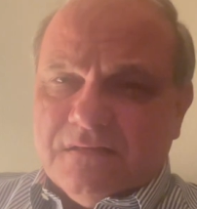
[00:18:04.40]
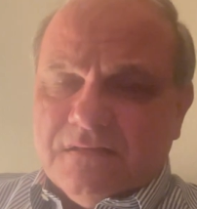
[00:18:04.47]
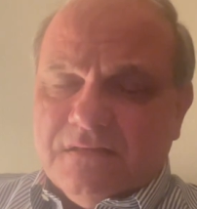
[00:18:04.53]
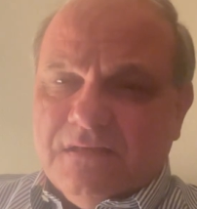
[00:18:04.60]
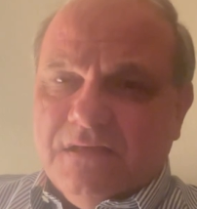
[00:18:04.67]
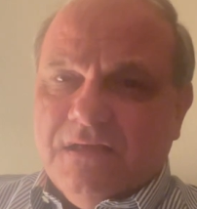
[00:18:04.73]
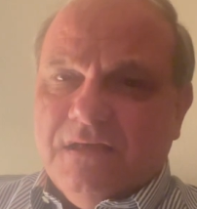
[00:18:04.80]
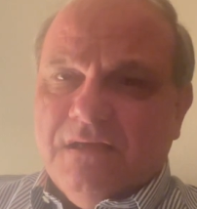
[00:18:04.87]

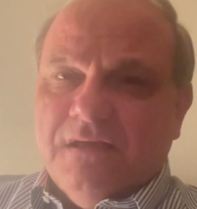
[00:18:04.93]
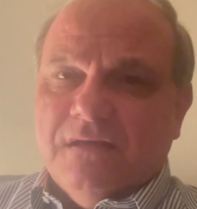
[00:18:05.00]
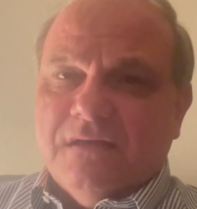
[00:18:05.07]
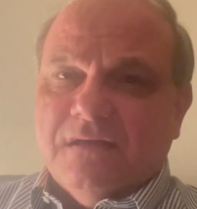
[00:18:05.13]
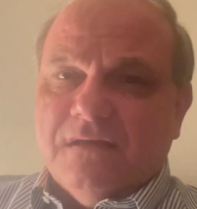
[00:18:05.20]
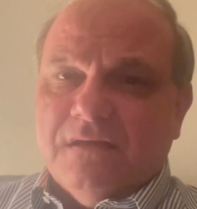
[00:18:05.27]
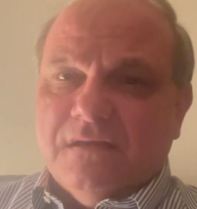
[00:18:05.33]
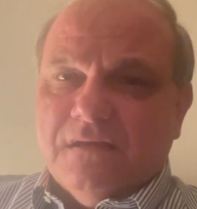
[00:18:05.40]
the
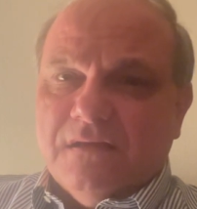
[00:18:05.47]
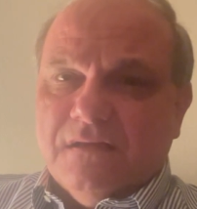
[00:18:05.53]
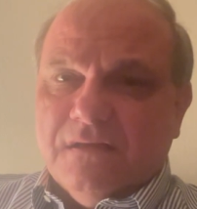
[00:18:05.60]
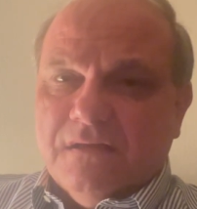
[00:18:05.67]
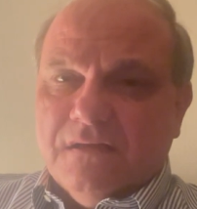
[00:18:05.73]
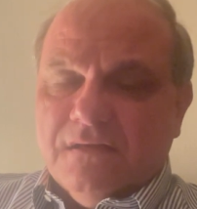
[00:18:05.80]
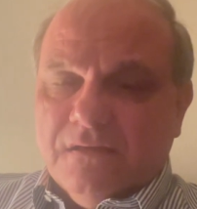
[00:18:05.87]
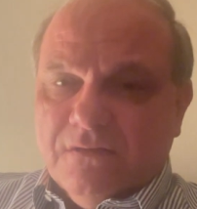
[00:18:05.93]

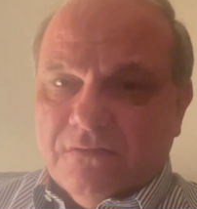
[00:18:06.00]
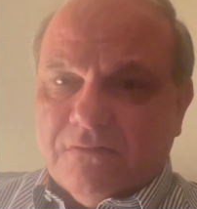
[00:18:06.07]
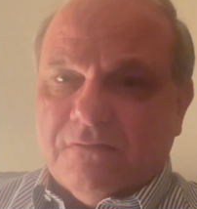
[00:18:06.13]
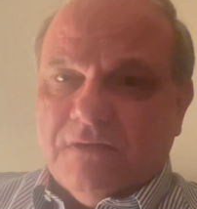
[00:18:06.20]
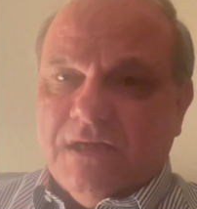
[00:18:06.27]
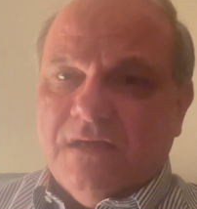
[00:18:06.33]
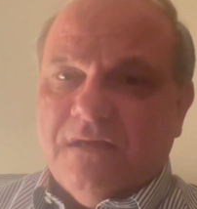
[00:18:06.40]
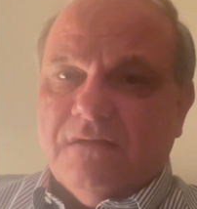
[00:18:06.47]

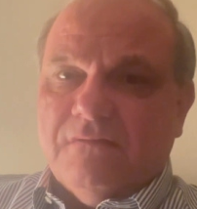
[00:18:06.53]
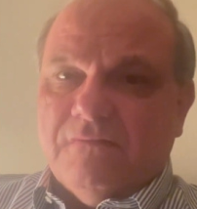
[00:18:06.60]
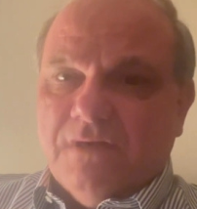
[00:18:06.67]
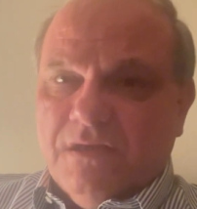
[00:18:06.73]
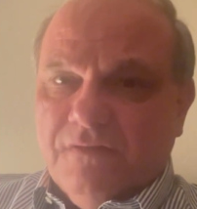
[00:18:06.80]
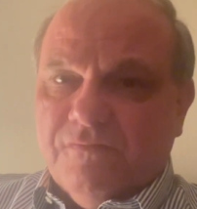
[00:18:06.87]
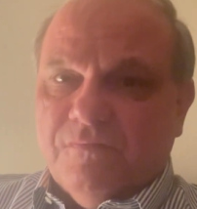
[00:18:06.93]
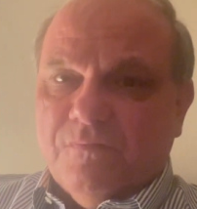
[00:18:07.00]
Ukraine,
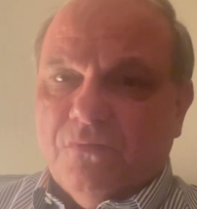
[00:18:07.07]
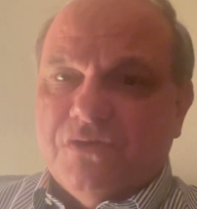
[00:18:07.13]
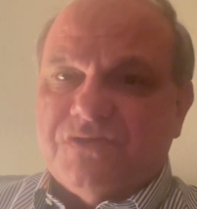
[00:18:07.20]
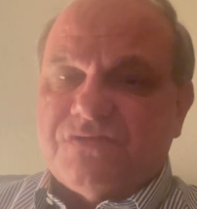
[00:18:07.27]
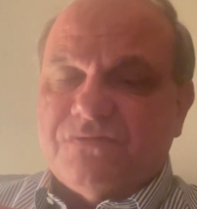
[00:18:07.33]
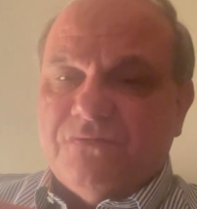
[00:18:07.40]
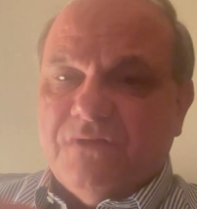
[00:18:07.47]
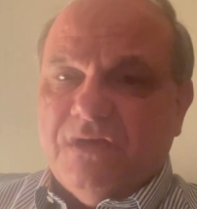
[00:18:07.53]
even more
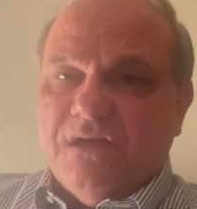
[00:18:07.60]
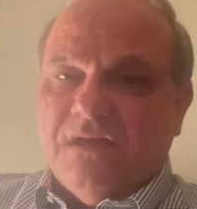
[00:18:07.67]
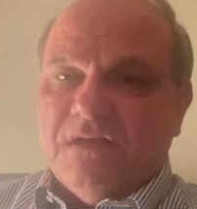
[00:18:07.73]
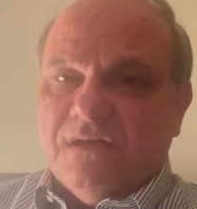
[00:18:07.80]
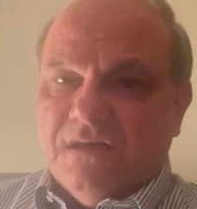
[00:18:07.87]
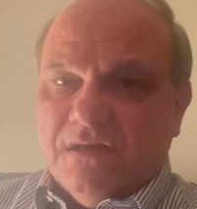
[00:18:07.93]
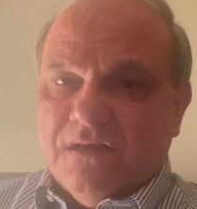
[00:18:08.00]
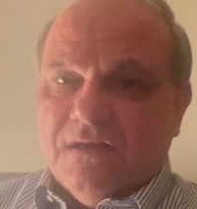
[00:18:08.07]
so in
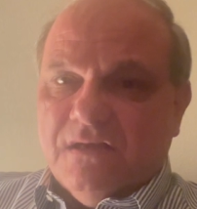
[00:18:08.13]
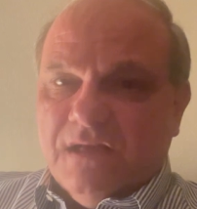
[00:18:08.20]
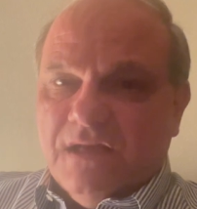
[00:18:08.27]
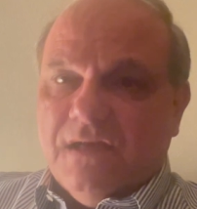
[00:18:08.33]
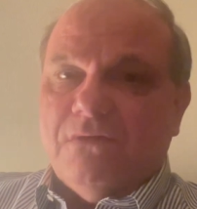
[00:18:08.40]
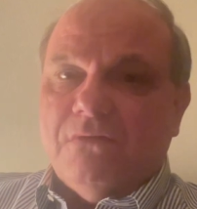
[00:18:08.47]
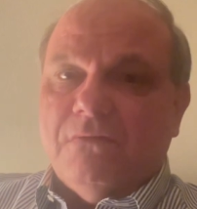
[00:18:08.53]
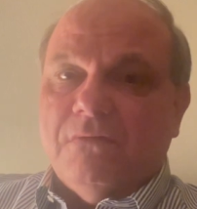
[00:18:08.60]

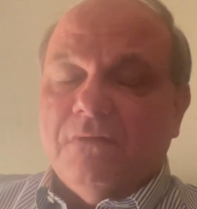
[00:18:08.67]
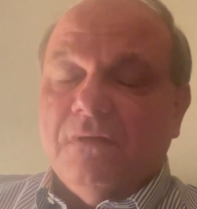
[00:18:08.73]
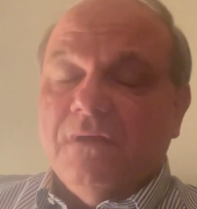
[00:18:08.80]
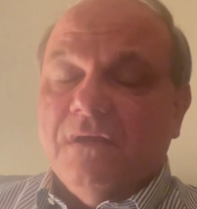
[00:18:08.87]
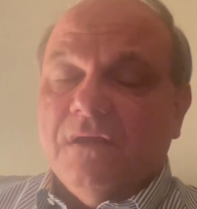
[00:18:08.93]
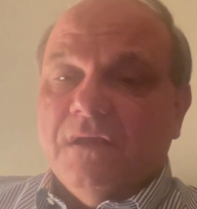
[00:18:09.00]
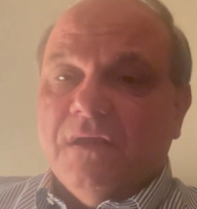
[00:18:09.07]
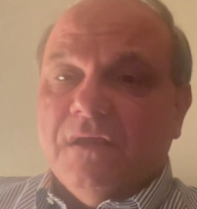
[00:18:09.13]
NATO,
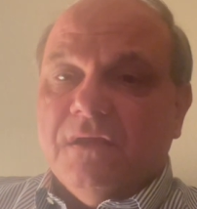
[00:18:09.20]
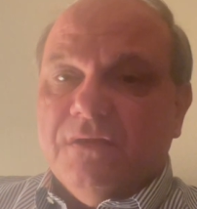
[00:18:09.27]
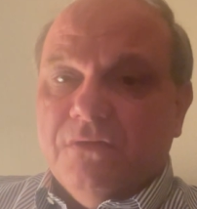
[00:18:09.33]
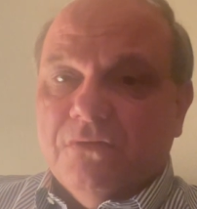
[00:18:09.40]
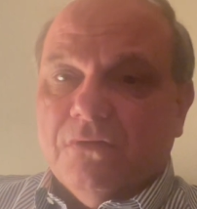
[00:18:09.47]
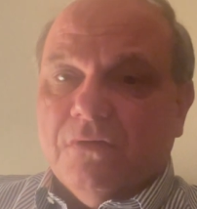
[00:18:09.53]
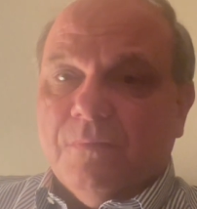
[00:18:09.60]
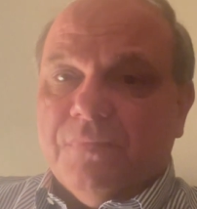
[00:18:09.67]

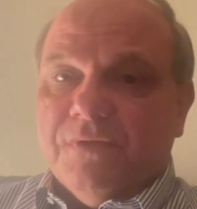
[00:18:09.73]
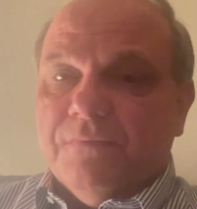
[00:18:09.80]
Europe.